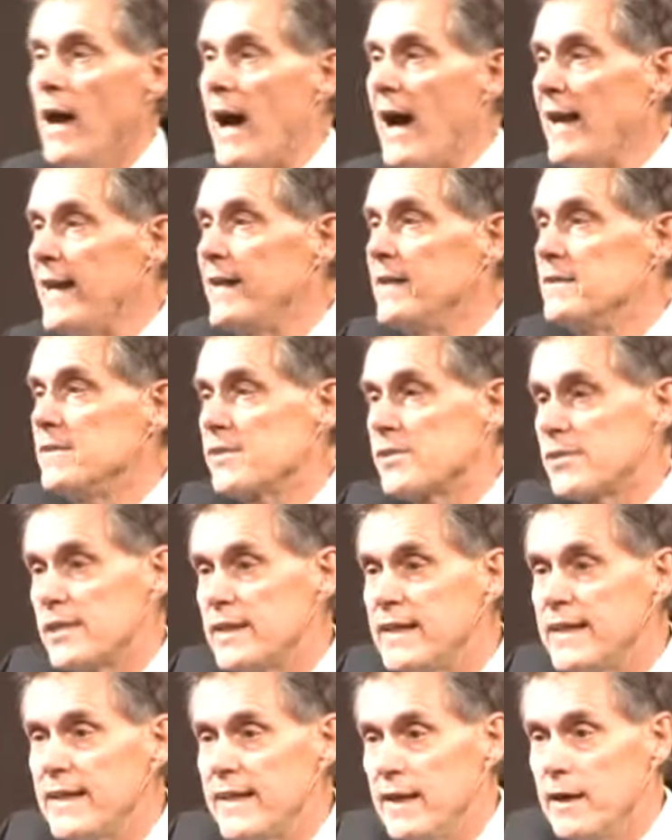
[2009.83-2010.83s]
I didn't
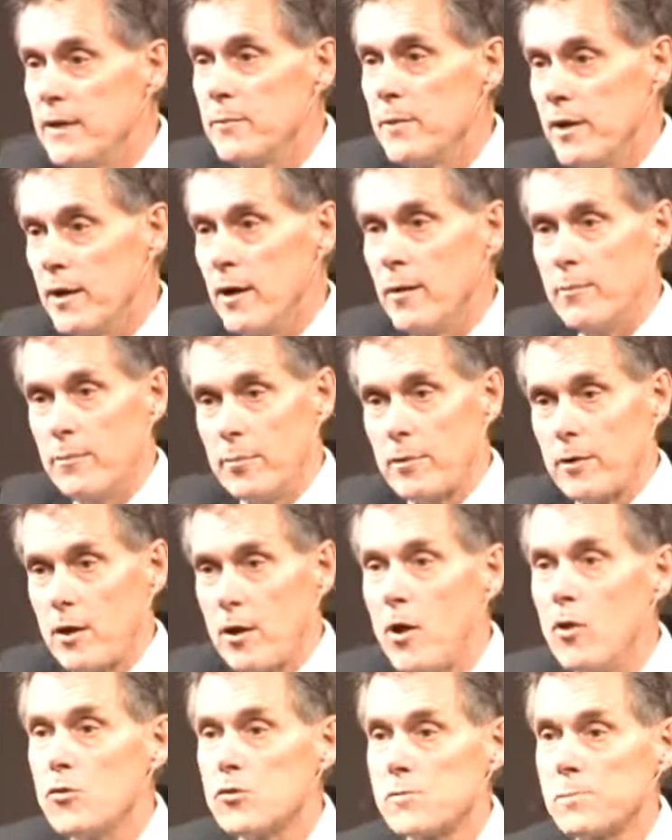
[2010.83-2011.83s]
see him up
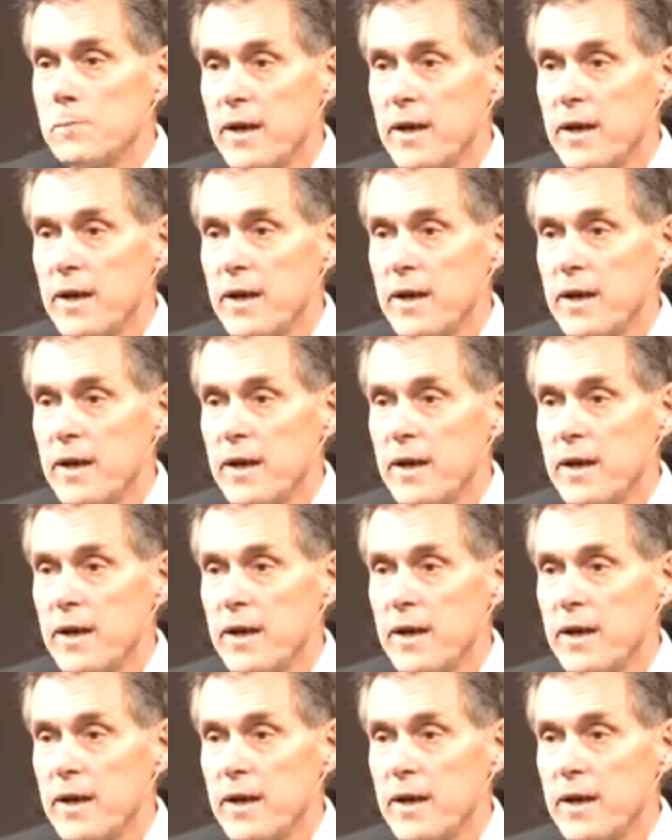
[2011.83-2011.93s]
close,